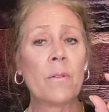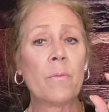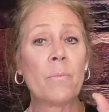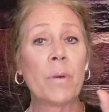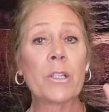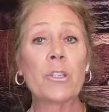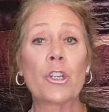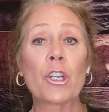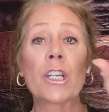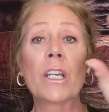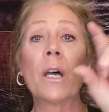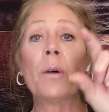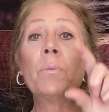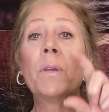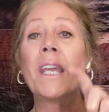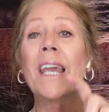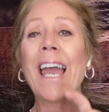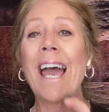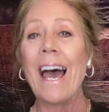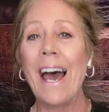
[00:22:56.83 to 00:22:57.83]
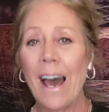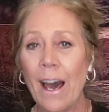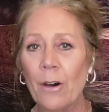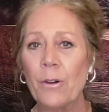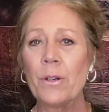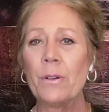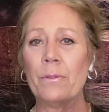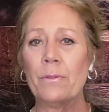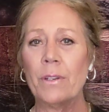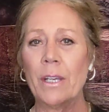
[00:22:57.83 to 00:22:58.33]
But you're coming
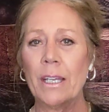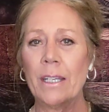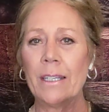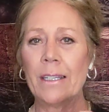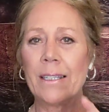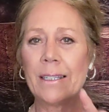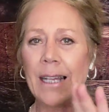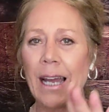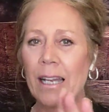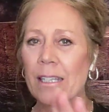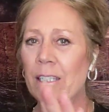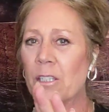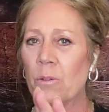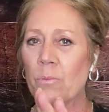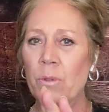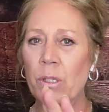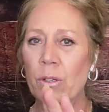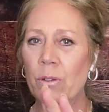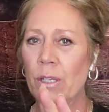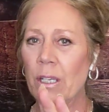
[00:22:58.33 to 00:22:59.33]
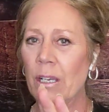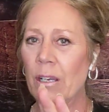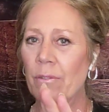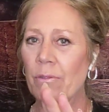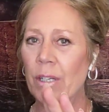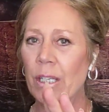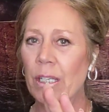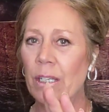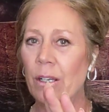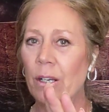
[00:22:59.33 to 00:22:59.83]
out of it. That's the beauty of
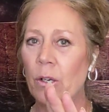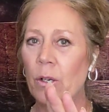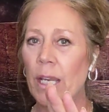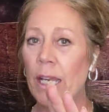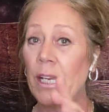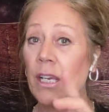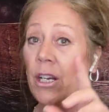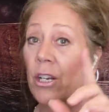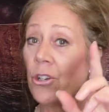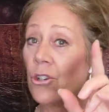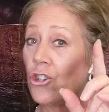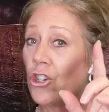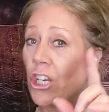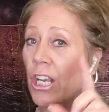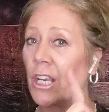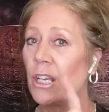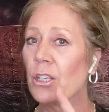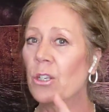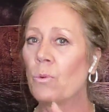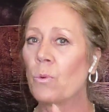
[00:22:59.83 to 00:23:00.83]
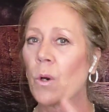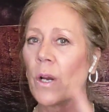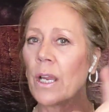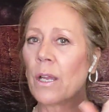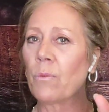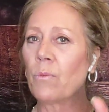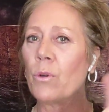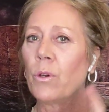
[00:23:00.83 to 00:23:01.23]
it, okay? January